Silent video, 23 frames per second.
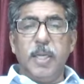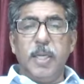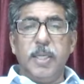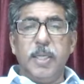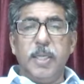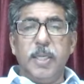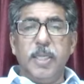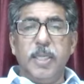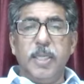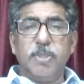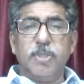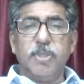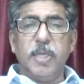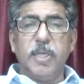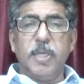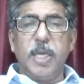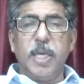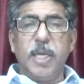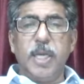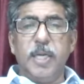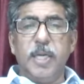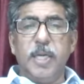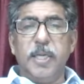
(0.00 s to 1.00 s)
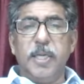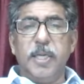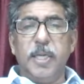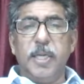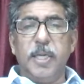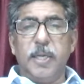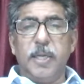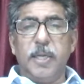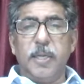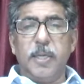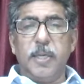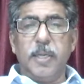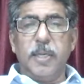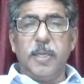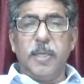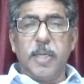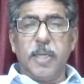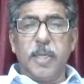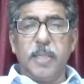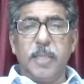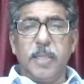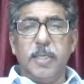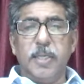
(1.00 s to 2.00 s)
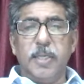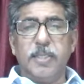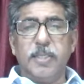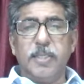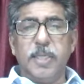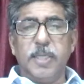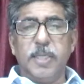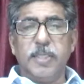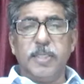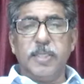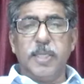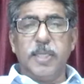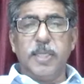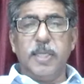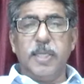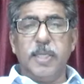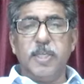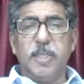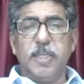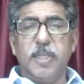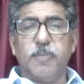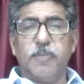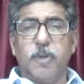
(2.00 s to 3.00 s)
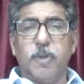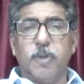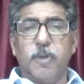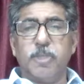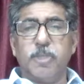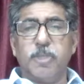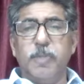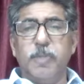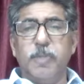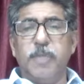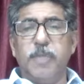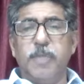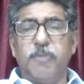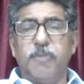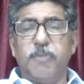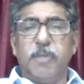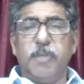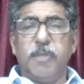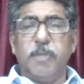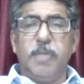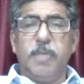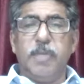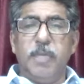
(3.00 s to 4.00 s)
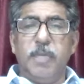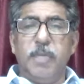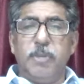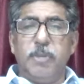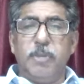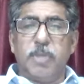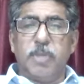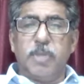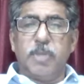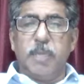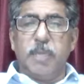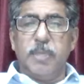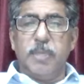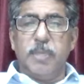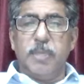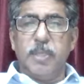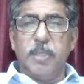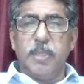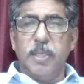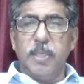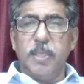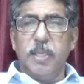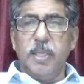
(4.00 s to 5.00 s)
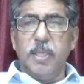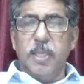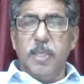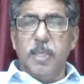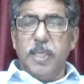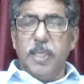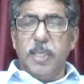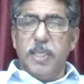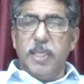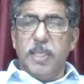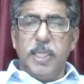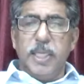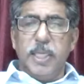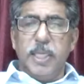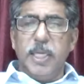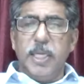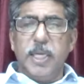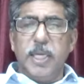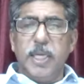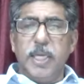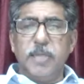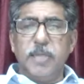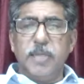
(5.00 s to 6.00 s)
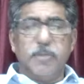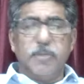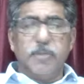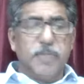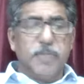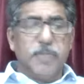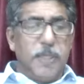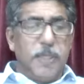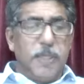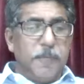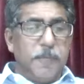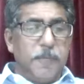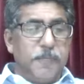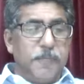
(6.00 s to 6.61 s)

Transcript: disregarded here. Rather, it says that there is possibility for a believer to commit any kinds of sin.